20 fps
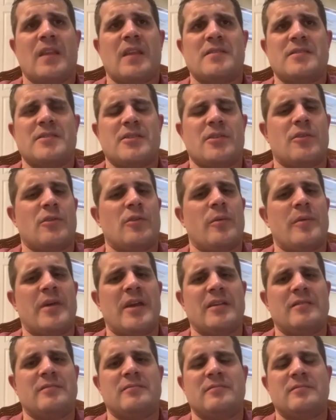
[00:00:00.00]
So, I
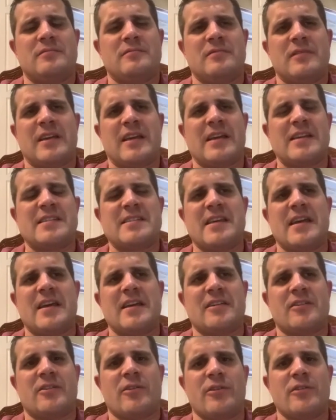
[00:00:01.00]
mean, like I
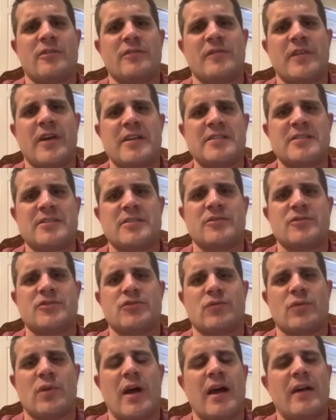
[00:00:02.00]
said, current events are
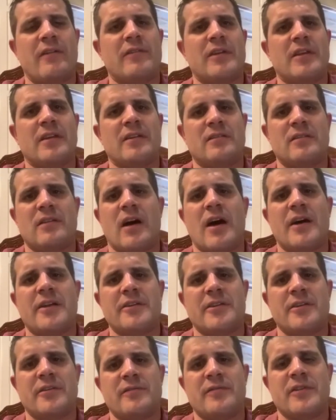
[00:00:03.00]
driving a lot
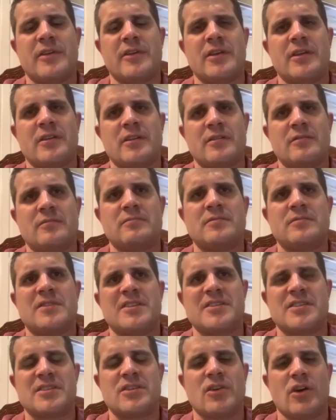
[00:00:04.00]
of the
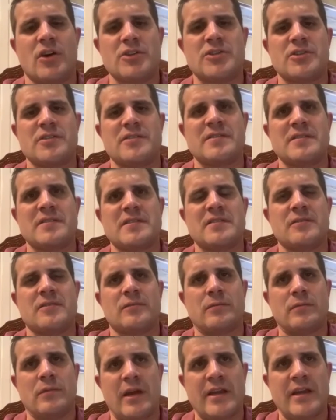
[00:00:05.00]
discussions and the
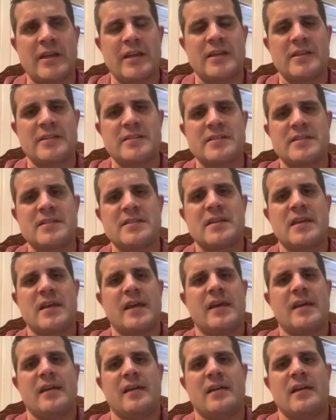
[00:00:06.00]
writings
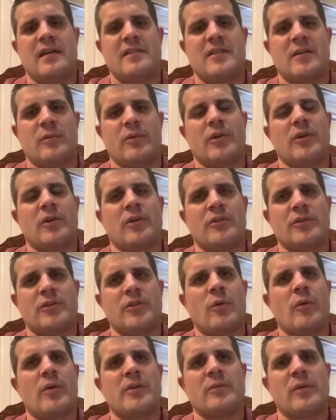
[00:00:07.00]
that we're
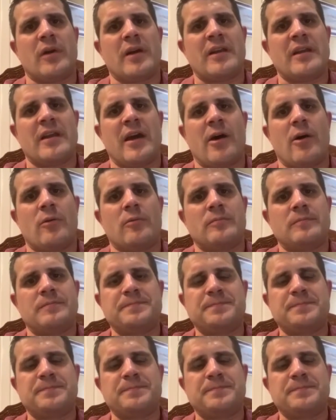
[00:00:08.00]
undergoing right now.